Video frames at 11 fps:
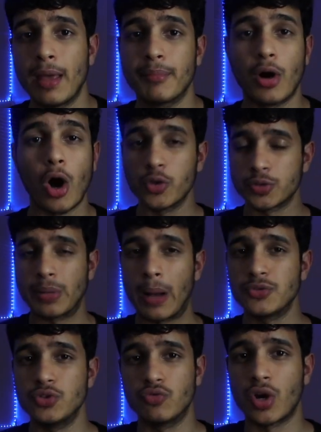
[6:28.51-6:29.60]
But all those
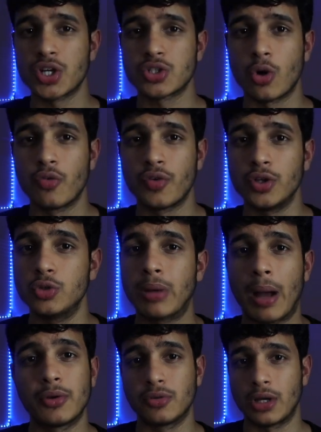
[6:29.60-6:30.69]
problems you rushed over, you
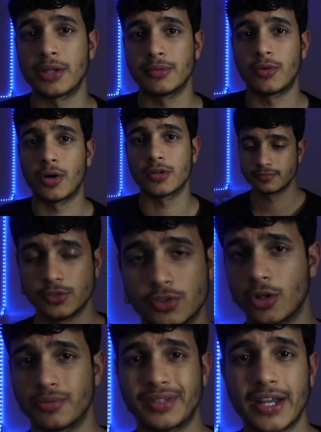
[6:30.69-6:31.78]
probably got them wrong.
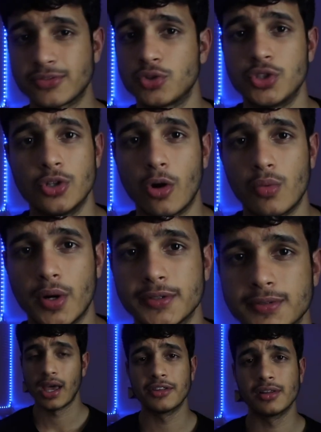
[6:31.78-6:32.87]
So that's what you don't
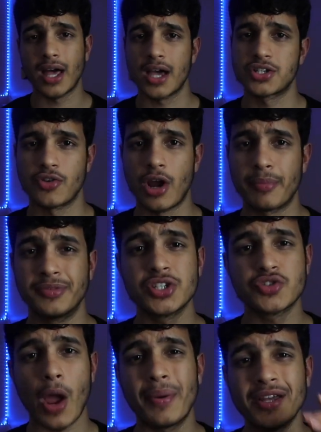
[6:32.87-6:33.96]
want. And the last trap. This
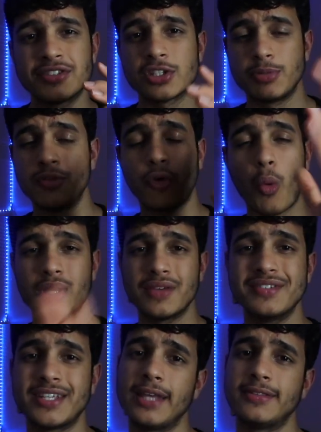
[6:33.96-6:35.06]
trap hits us before we
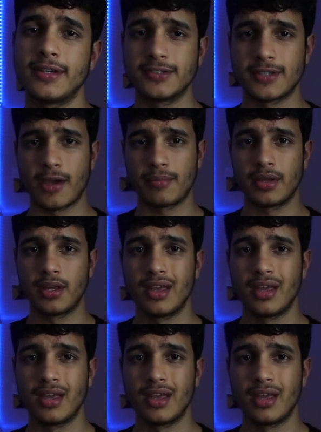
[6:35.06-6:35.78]
even take the exam.